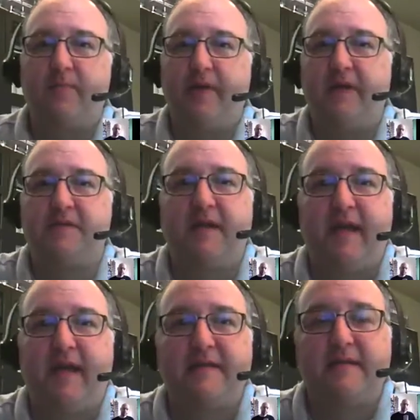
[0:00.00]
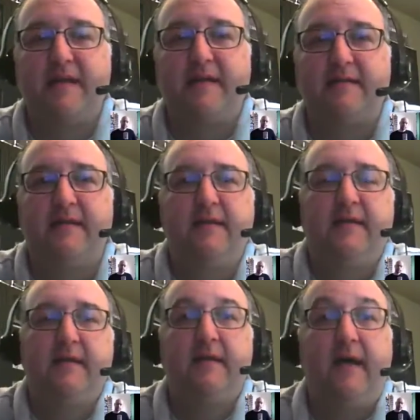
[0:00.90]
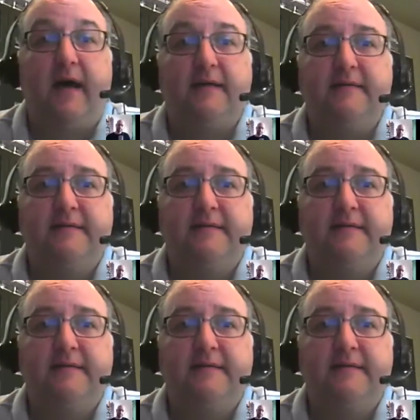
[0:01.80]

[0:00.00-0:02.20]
page that has that. Huh?